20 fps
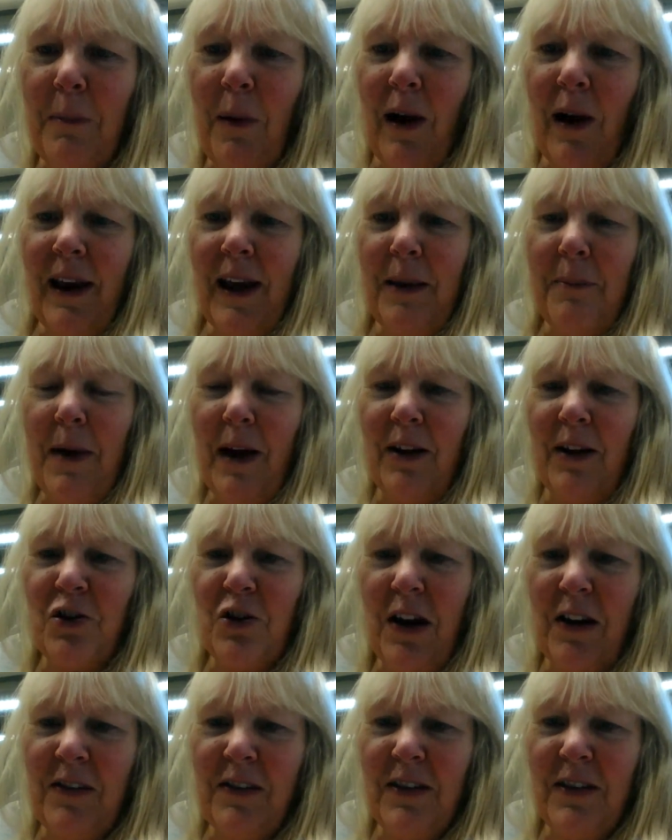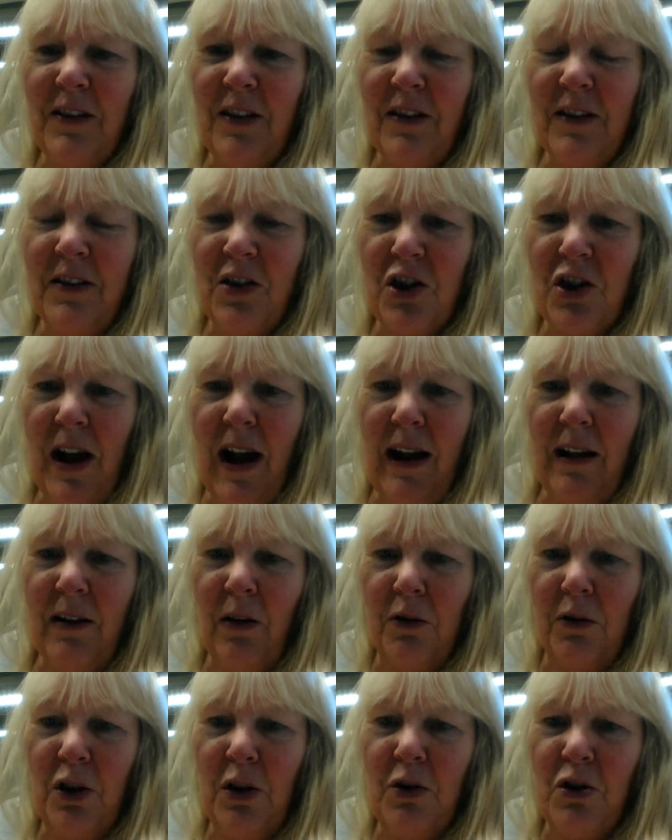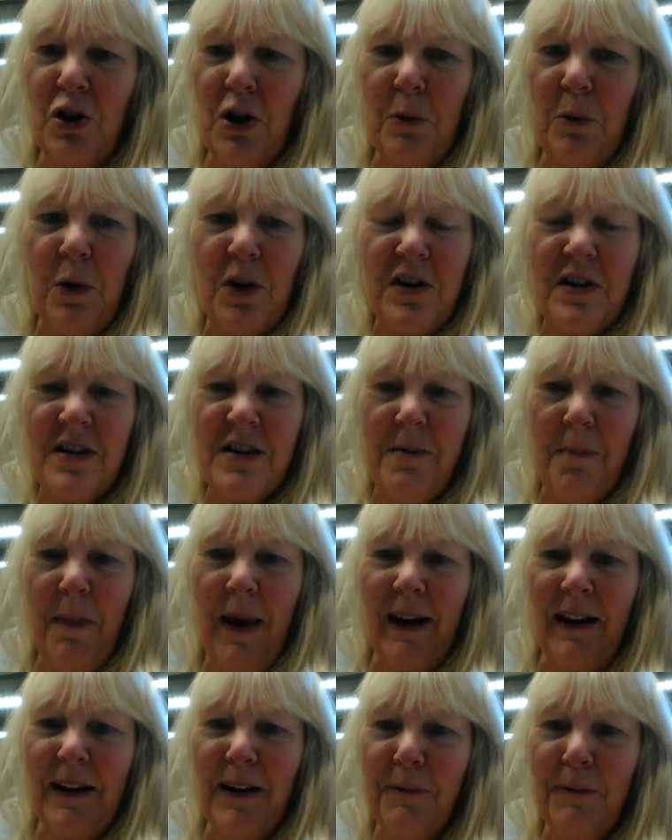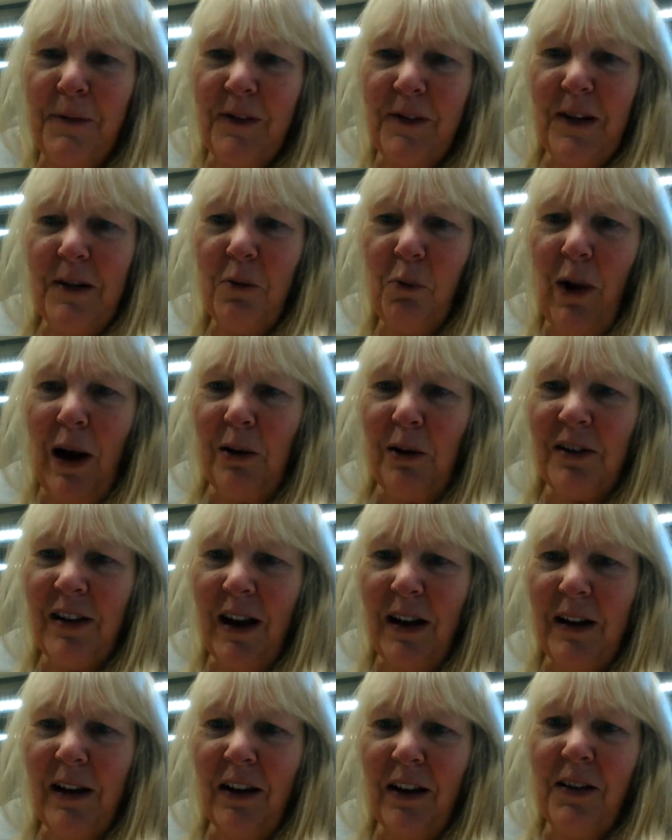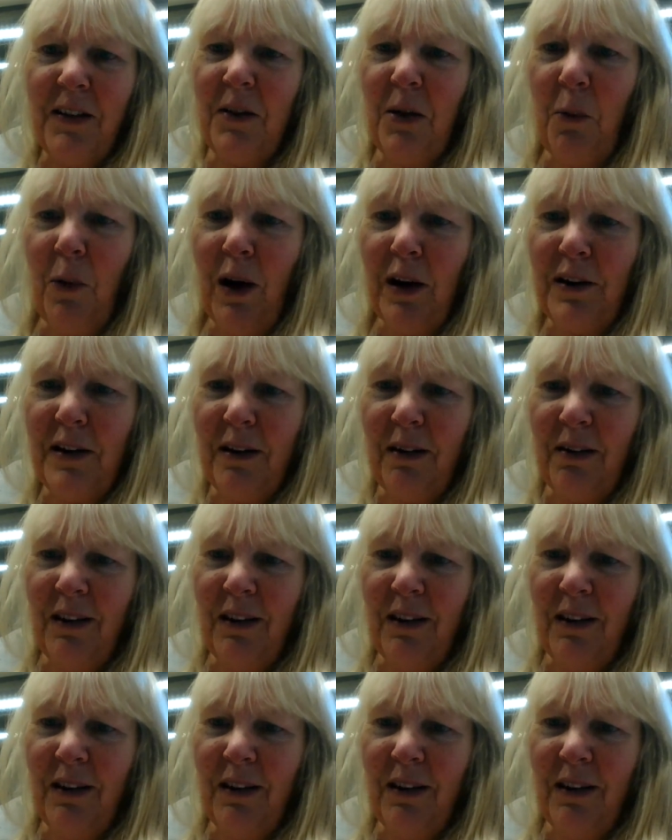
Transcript: my email address into the chat on YouTube, which is magnificent. Well done. I don't know why I didn't